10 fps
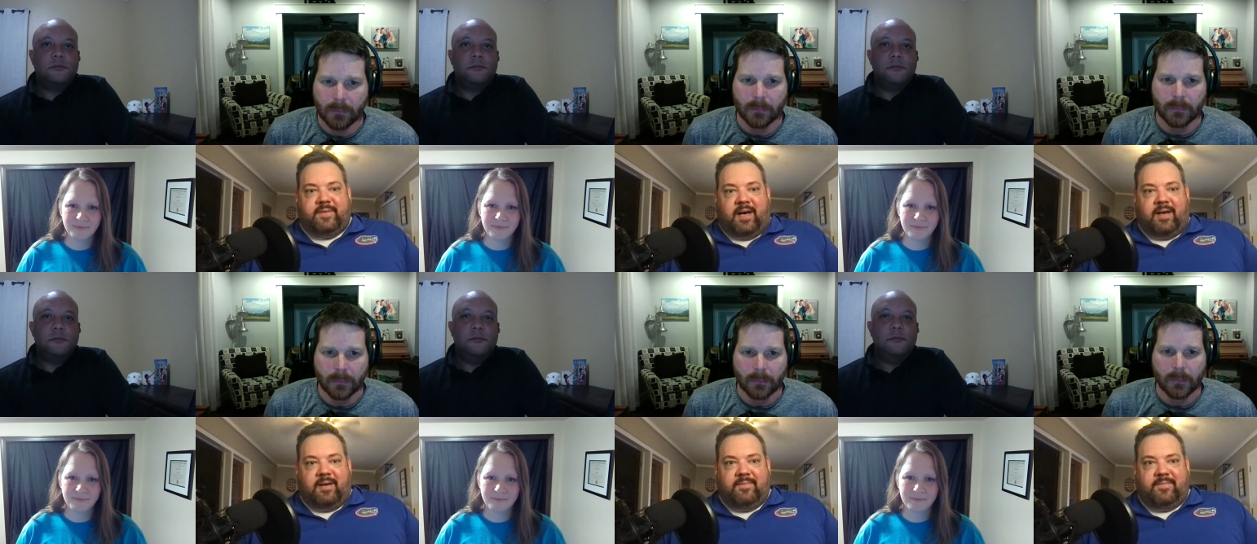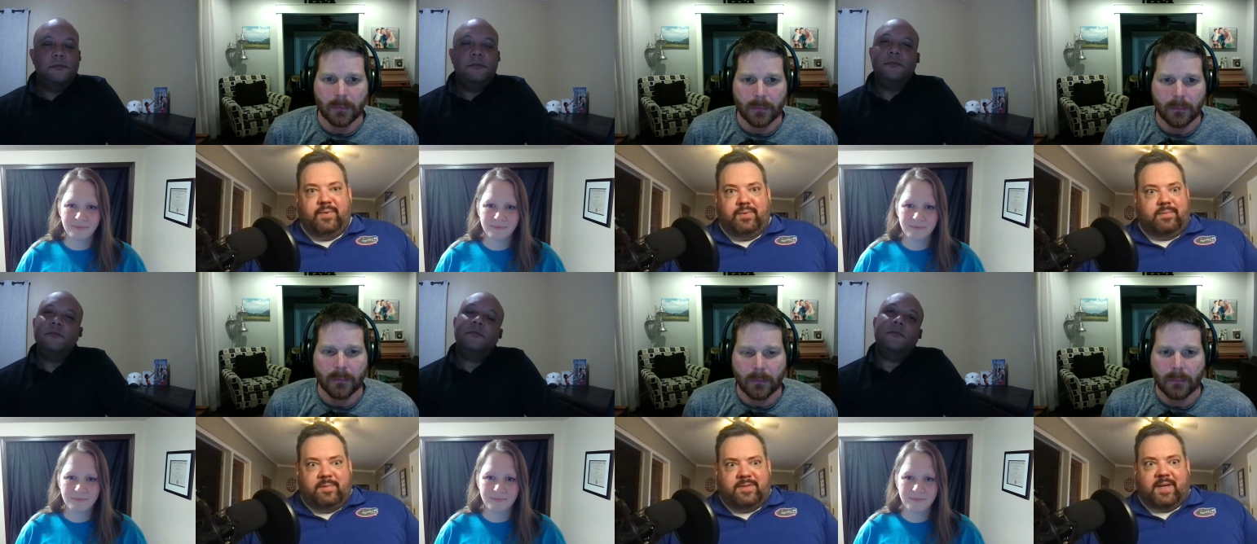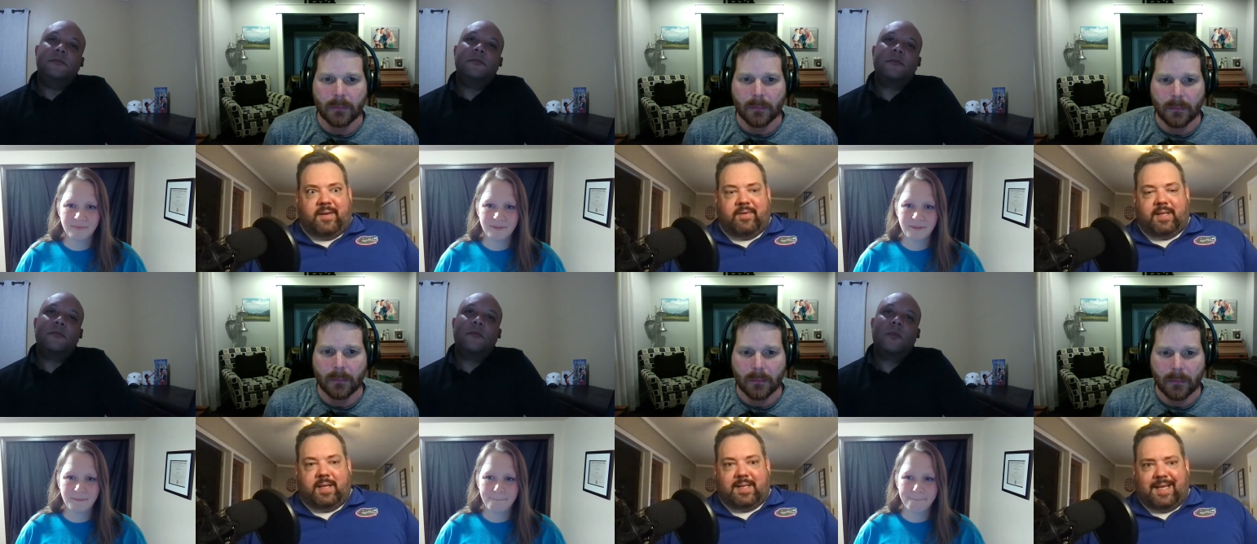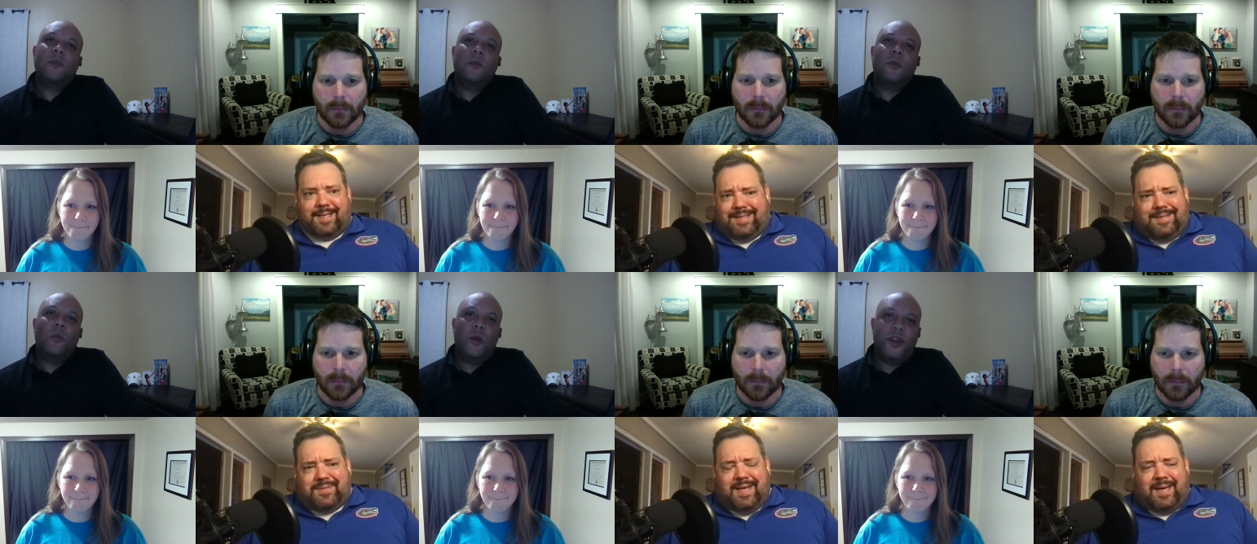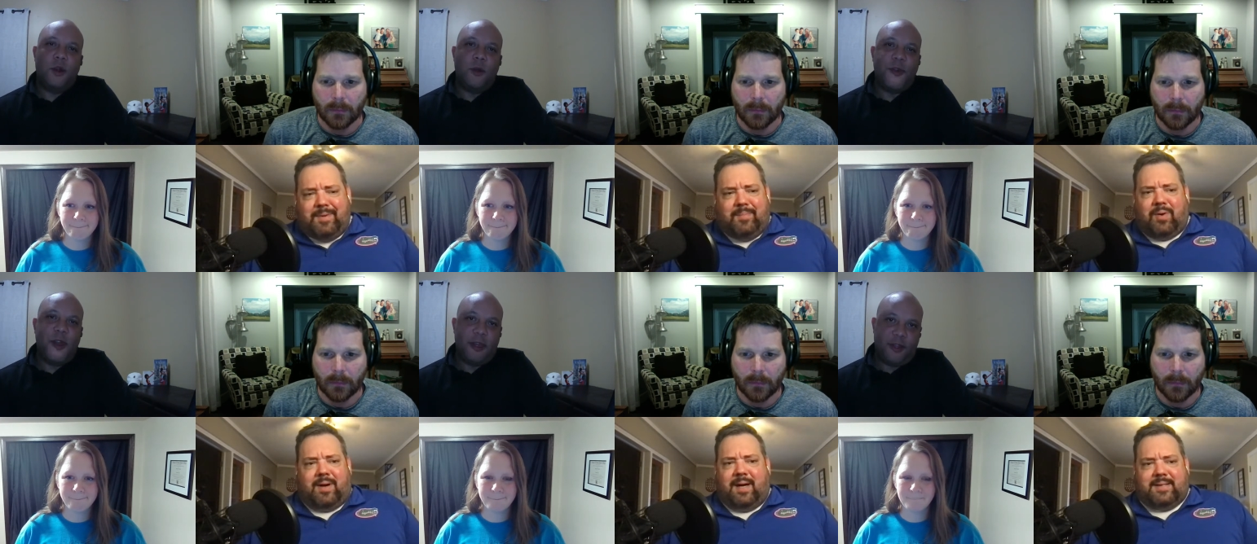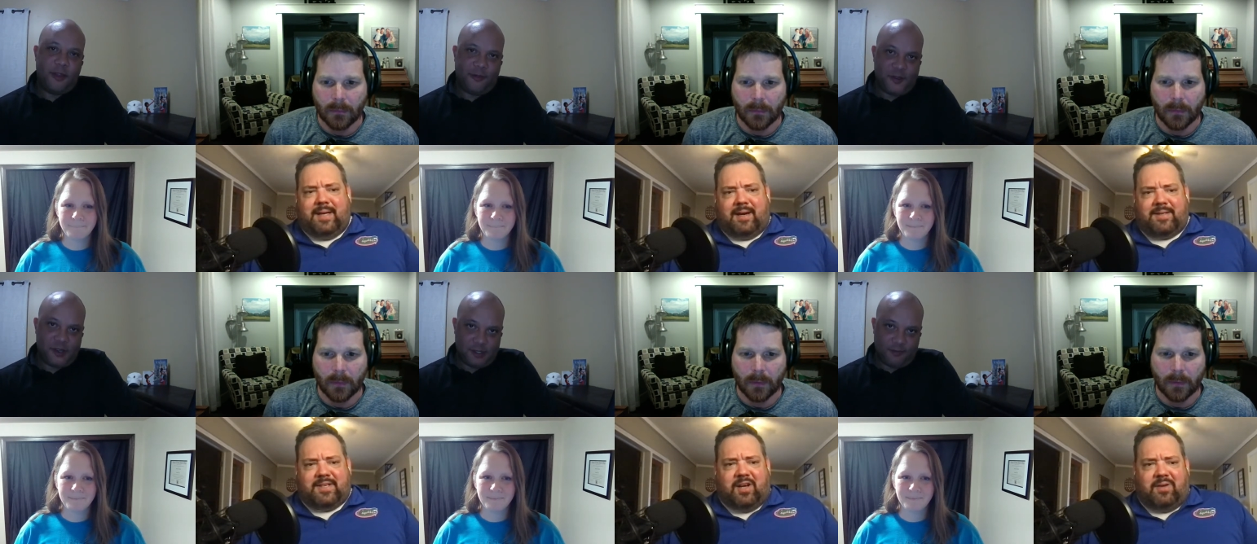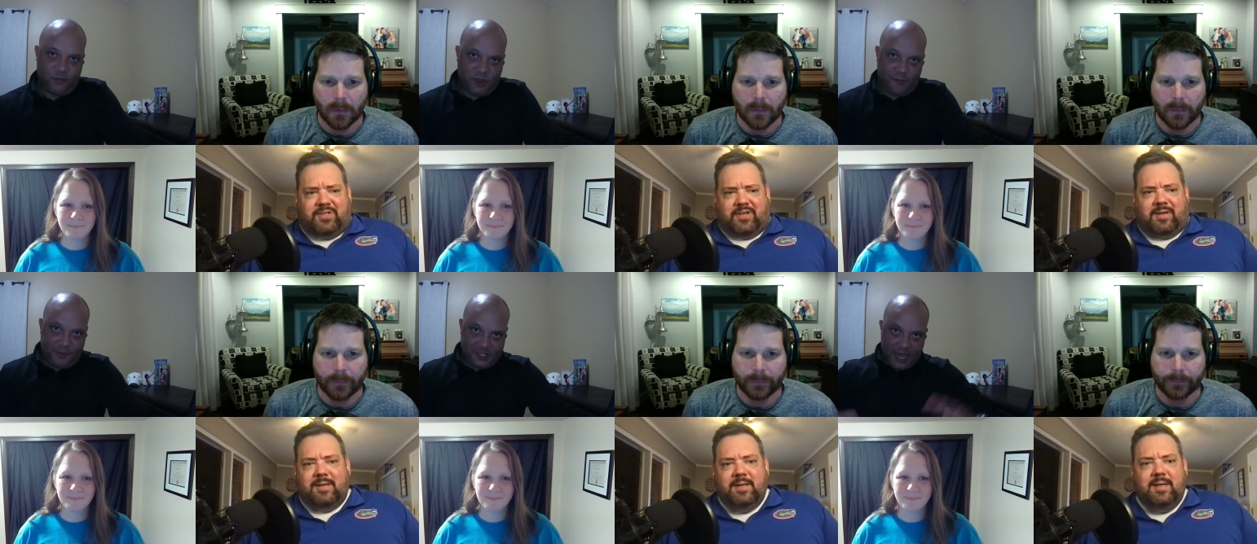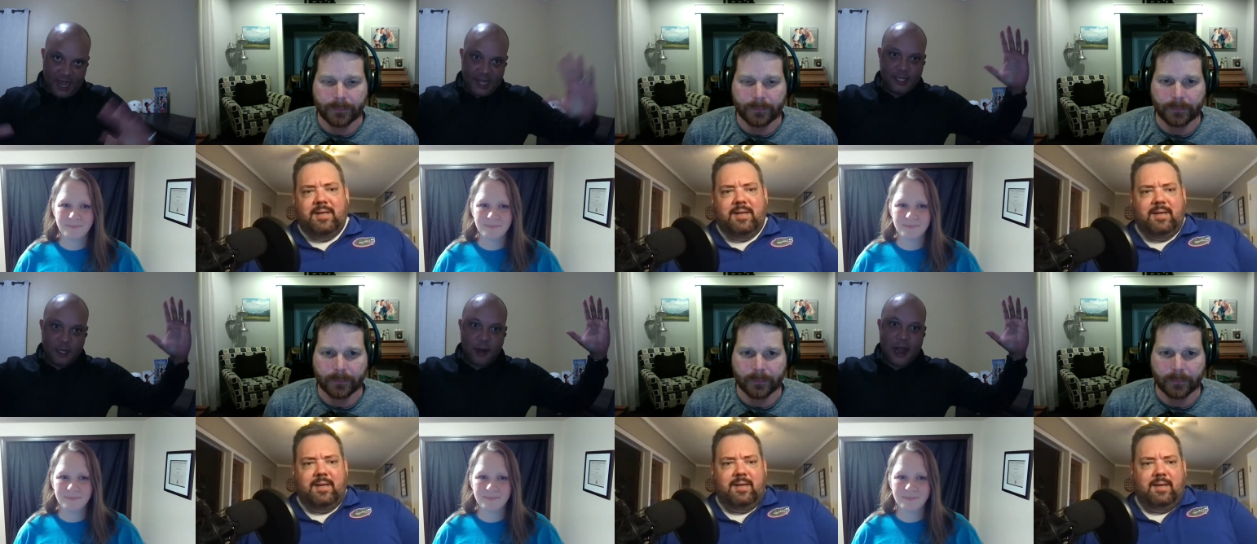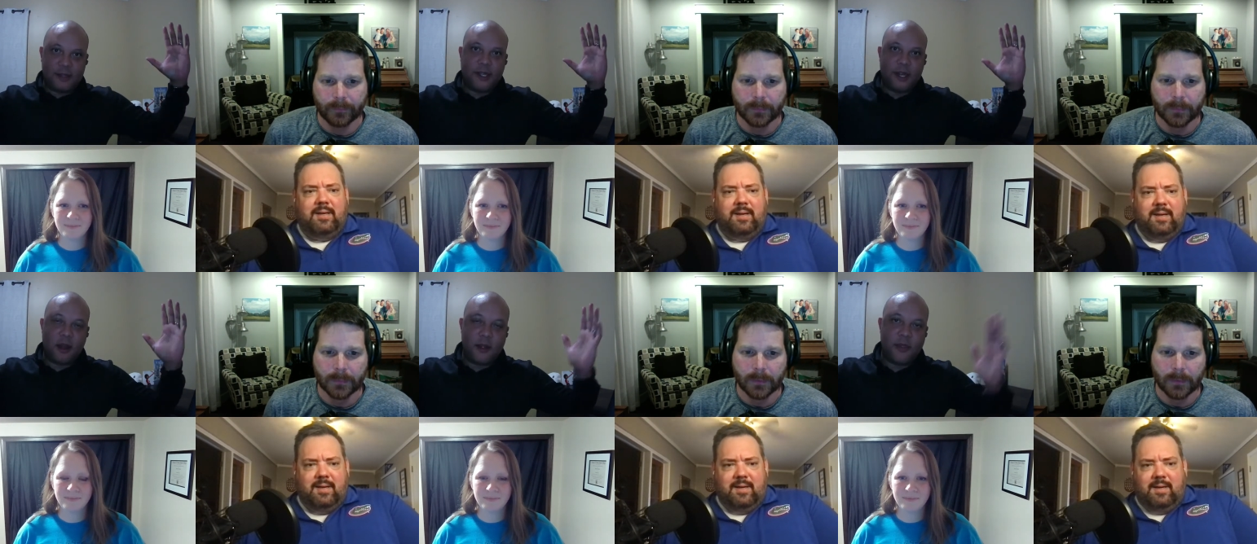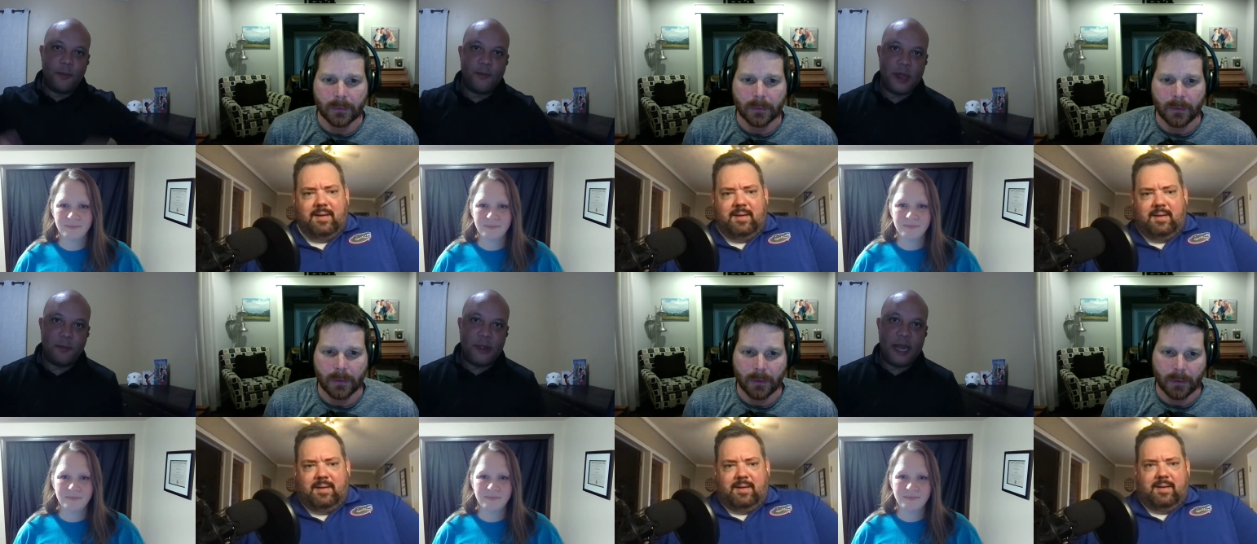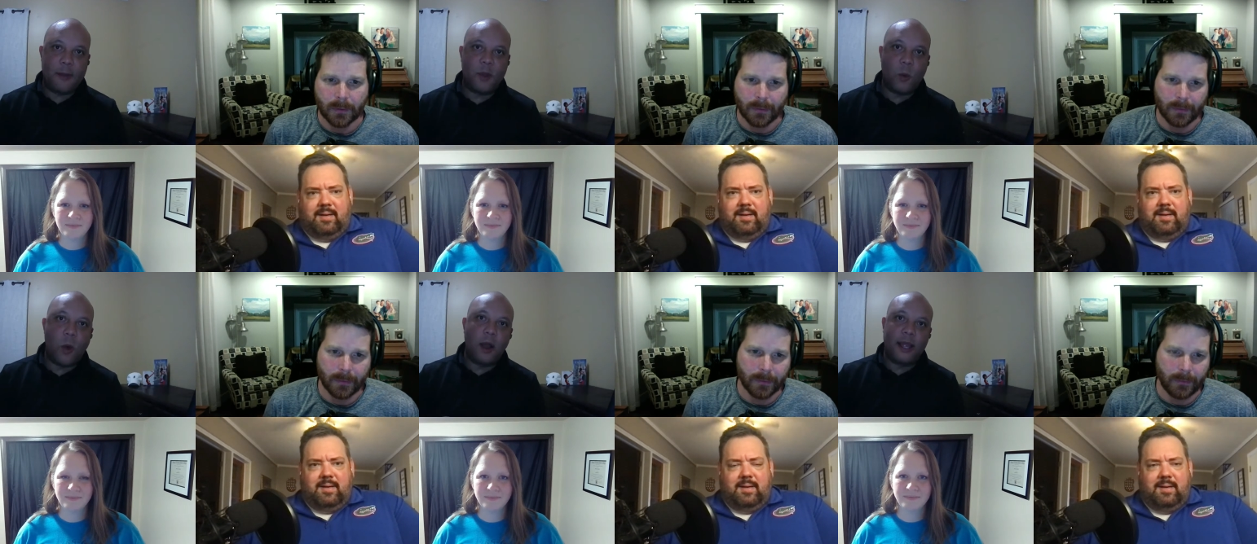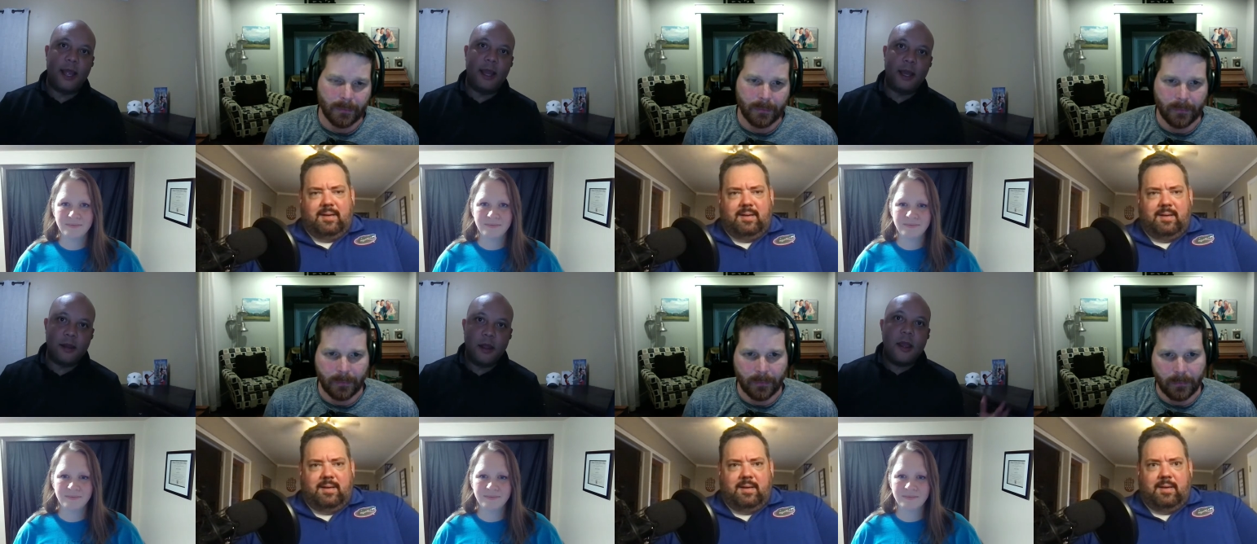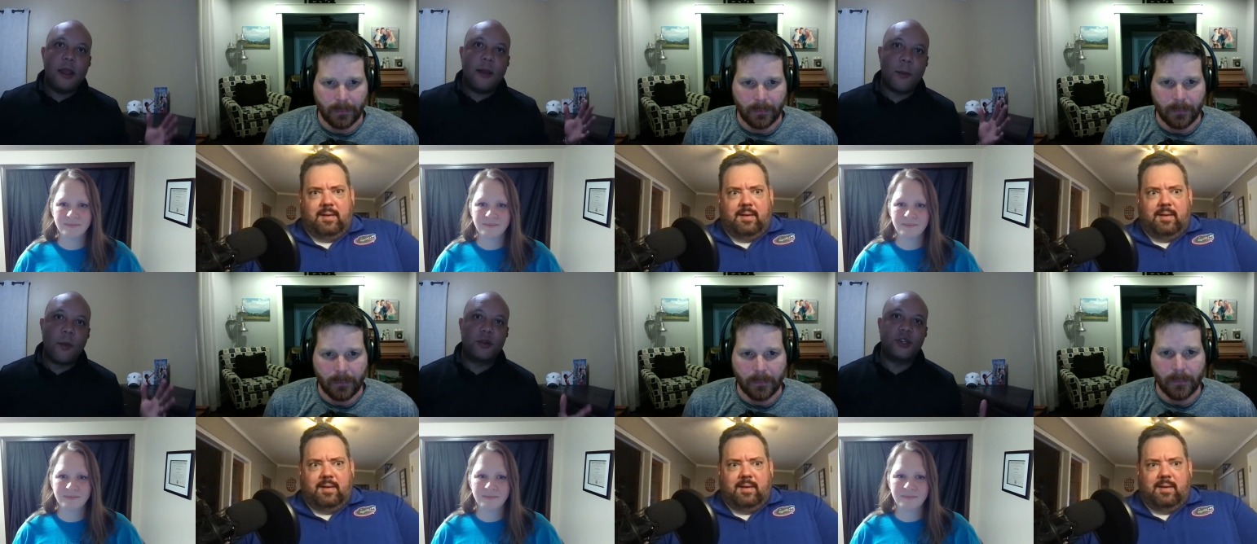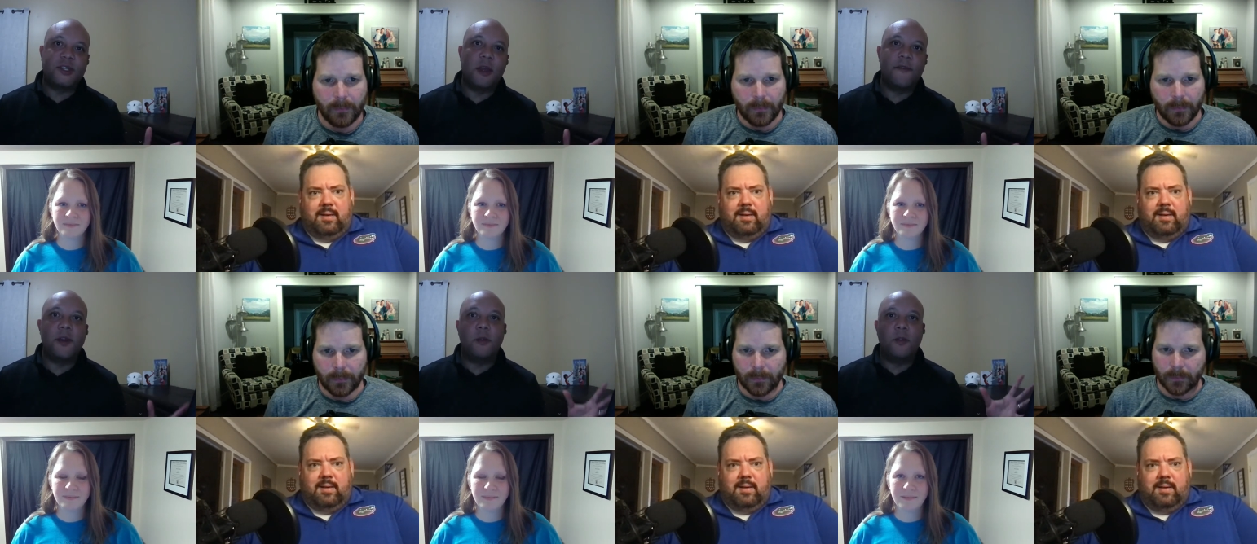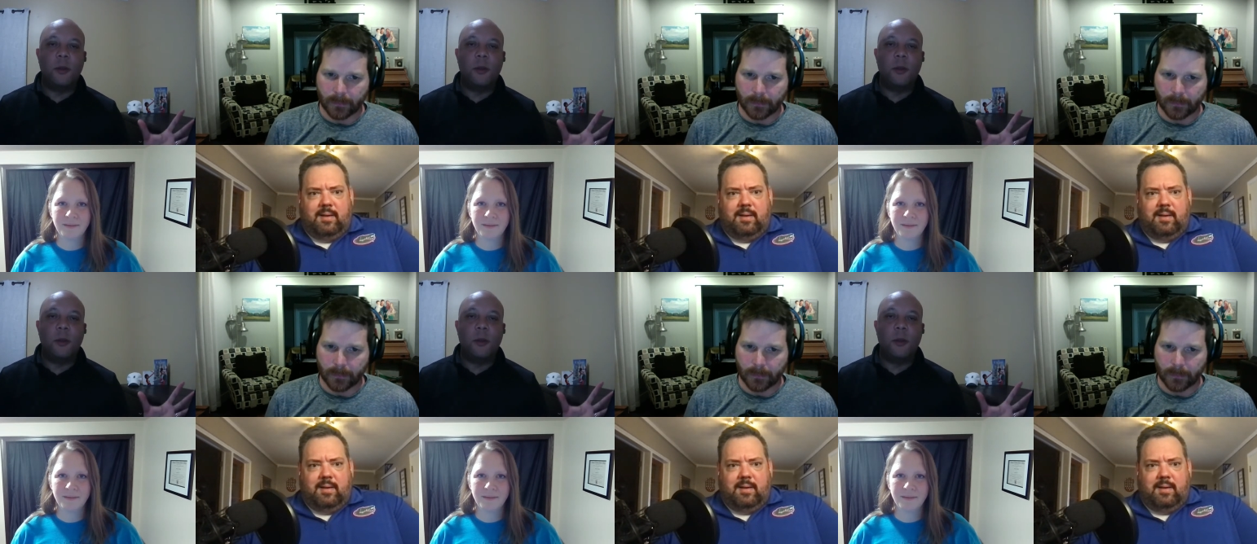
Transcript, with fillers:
Speaker 1: uh, foods and everything like that. Like, there's got to well, be you don't more think out there the, culture.
Speaker 2: The facades that are out there and the and being able to walk in and immerse yourself in a